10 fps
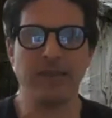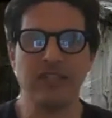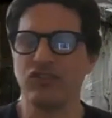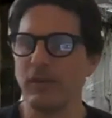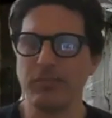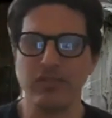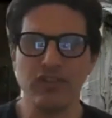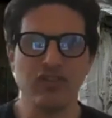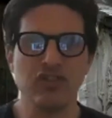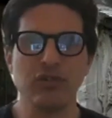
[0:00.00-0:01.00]
you separate
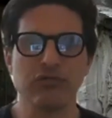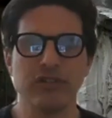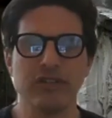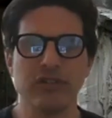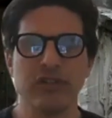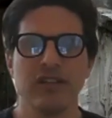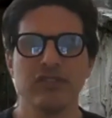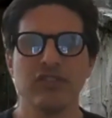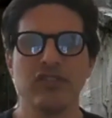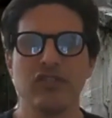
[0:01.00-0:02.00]
the children.
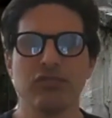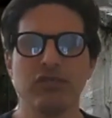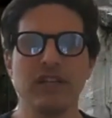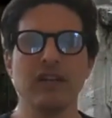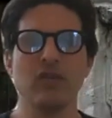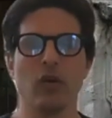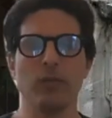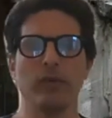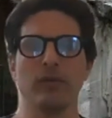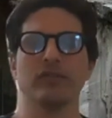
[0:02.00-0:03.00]
So this is a really
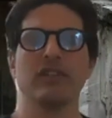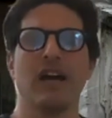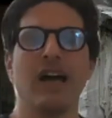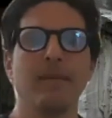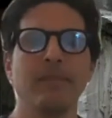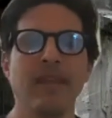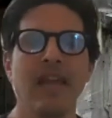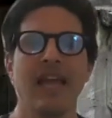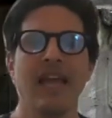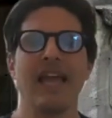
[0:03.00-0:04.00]
horrible time.
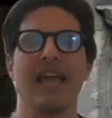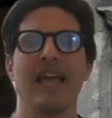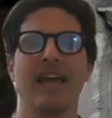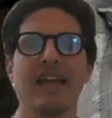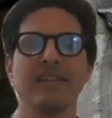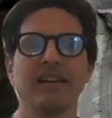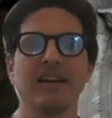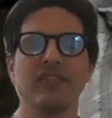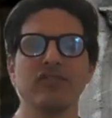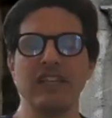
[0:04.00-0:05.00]
And
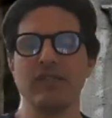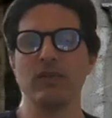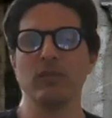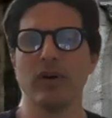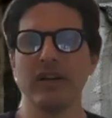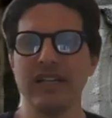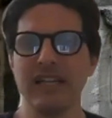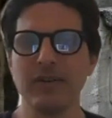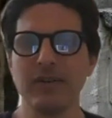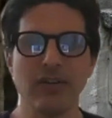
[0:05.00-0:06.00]
there's even one
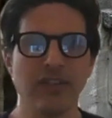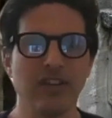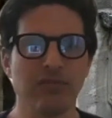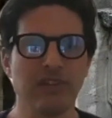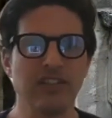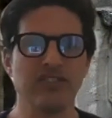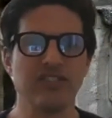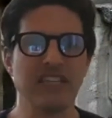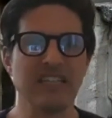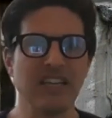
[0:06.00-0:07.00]
image, I don't think you can really
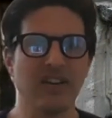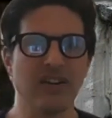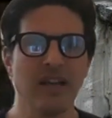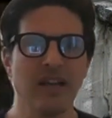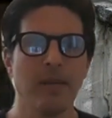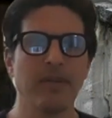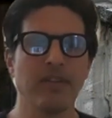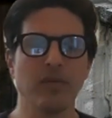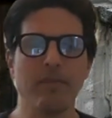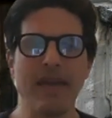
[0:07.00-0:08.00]
see it here, but
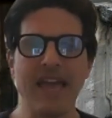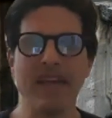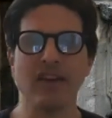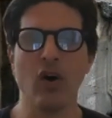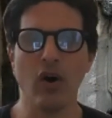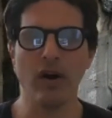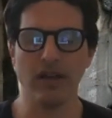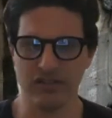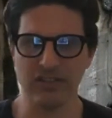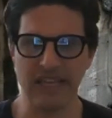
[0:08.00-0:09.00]
there's a man,
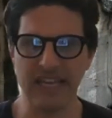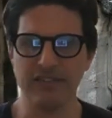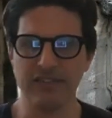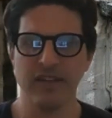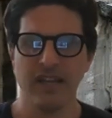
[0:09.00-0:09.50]
a slave,